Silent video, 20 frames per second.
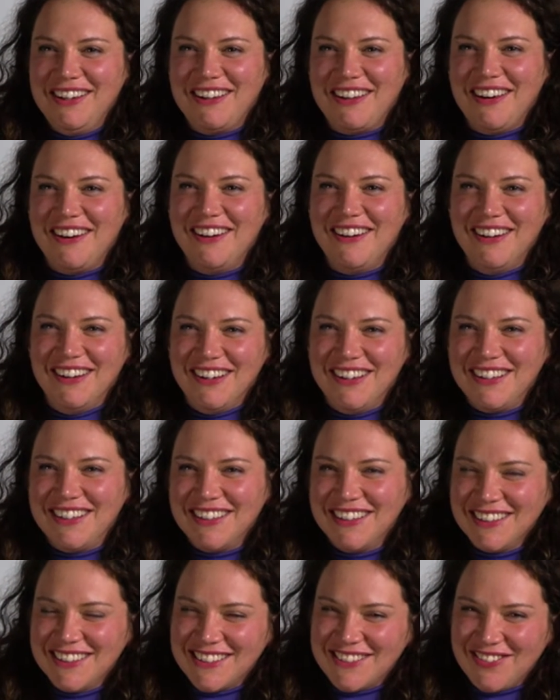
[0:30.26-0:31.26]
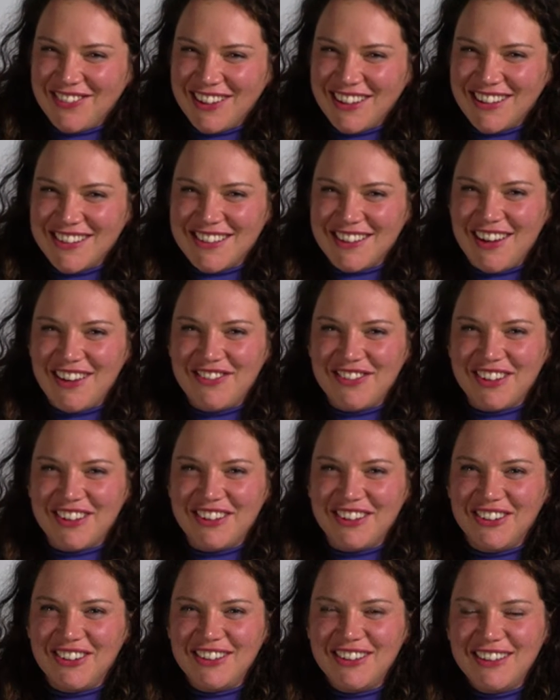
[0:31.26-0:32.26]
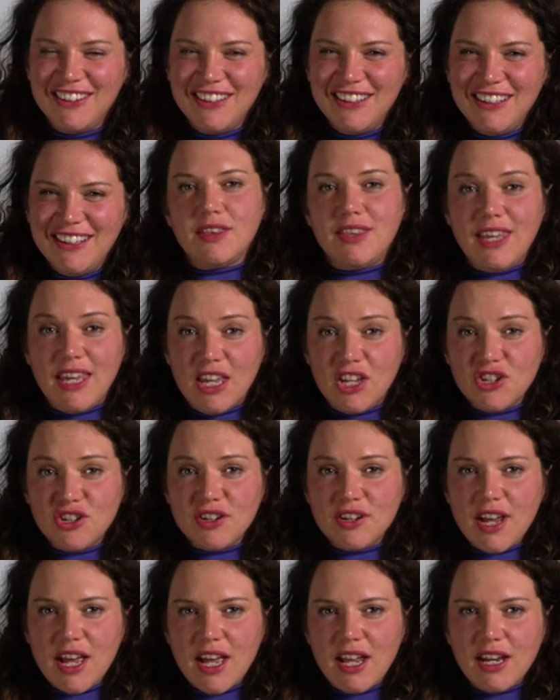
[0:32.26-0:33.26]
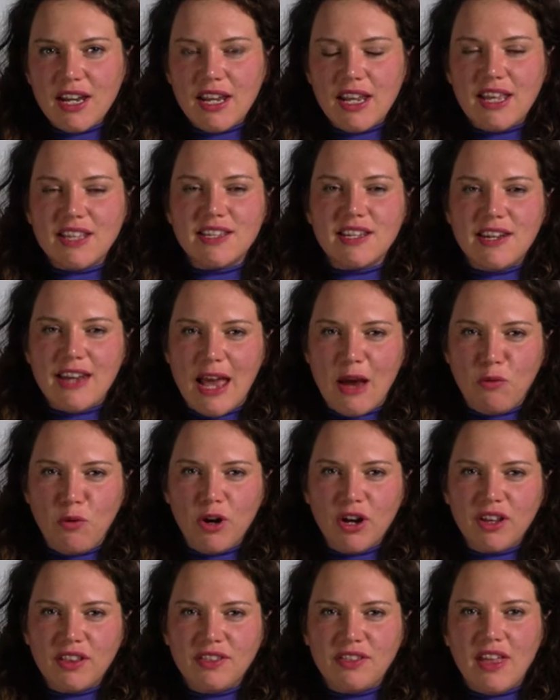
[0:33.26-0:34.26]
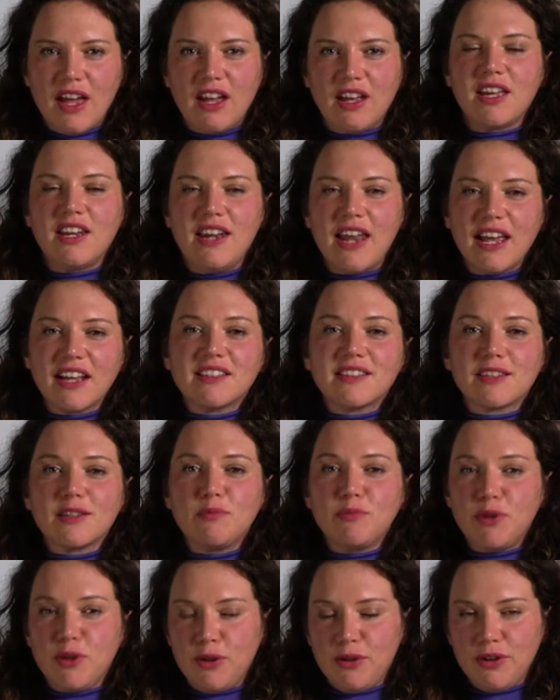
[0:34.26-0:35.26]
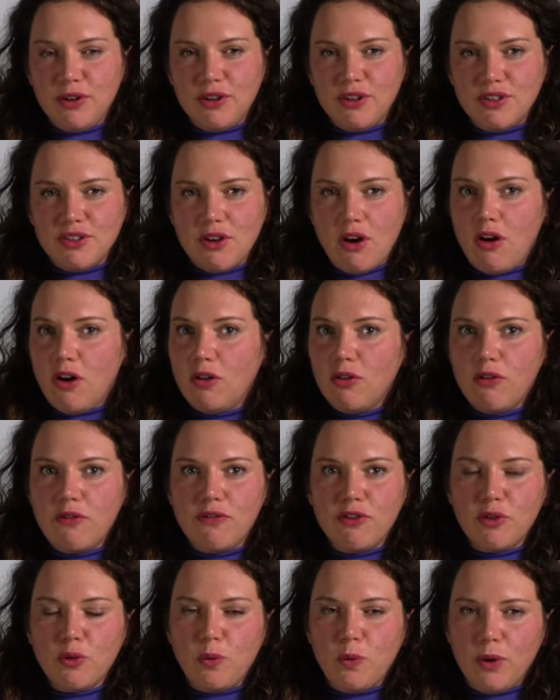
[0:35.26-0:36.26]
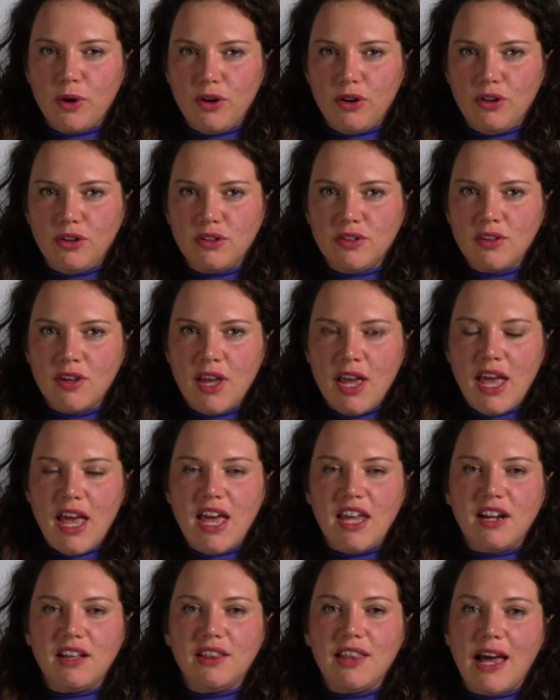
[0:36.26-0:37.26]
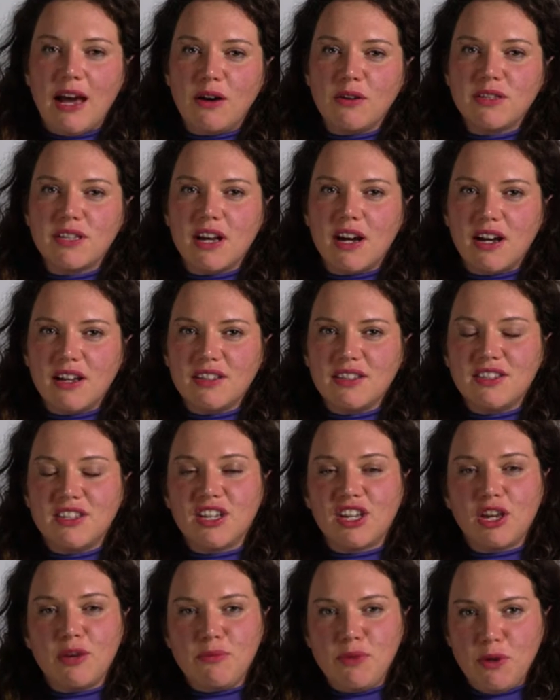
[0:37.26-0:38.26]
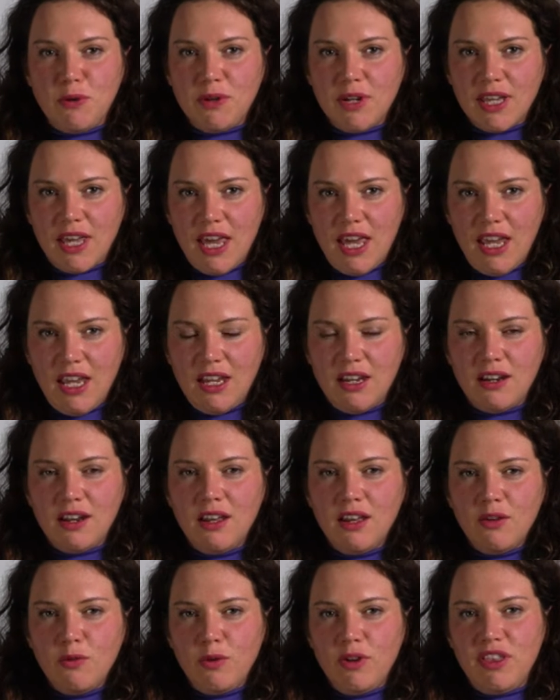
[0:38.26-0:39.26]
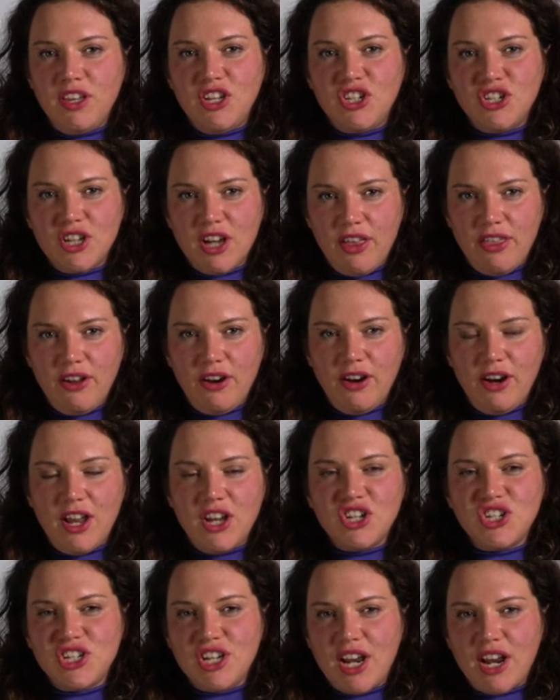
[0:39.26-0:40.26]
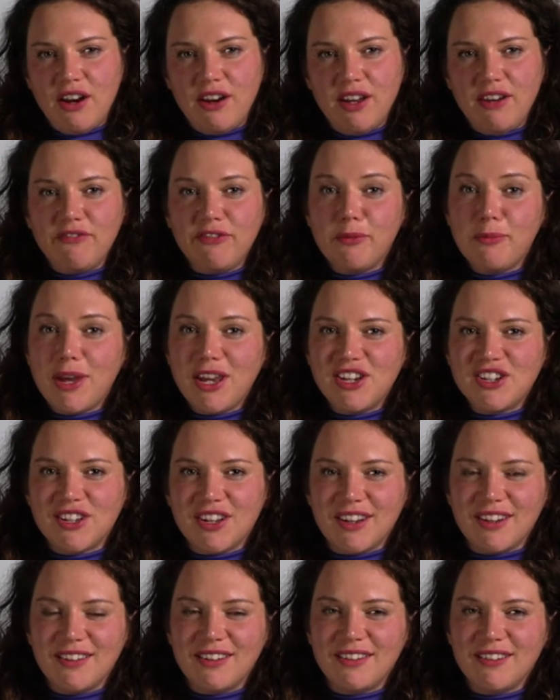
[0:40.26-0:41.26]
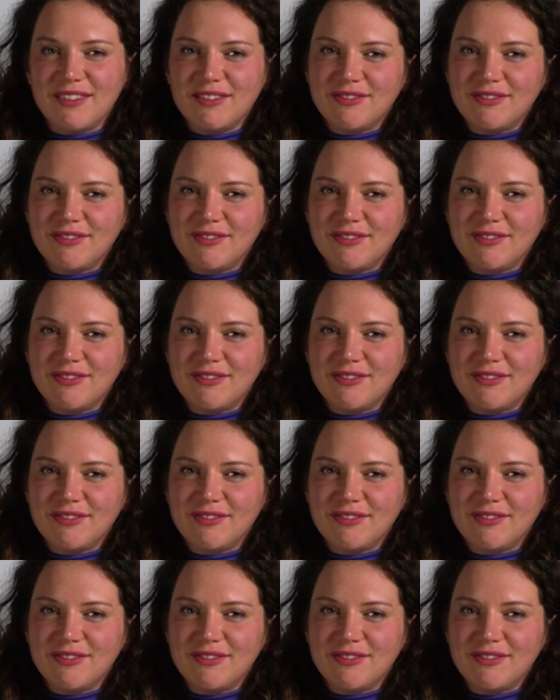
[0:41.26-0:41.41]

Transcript: God, it's philosophical. The internet is a network that connects computers all over the world and allows us to communicate with each other and share information.